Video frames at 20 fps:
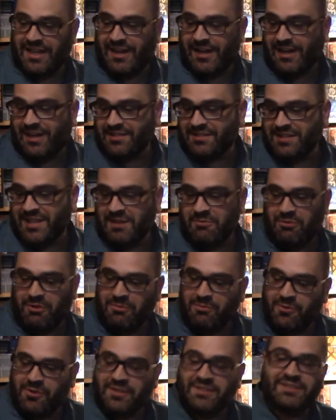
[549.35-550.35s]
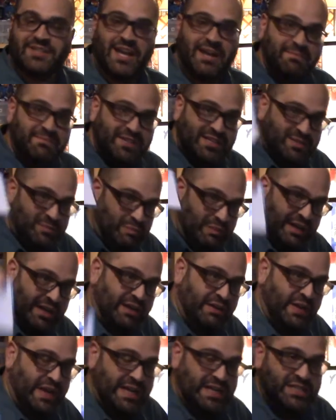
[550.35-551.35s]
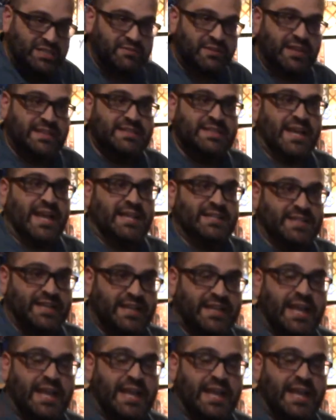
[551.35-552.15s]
and I'll say it one more time, this player aid is fantastic,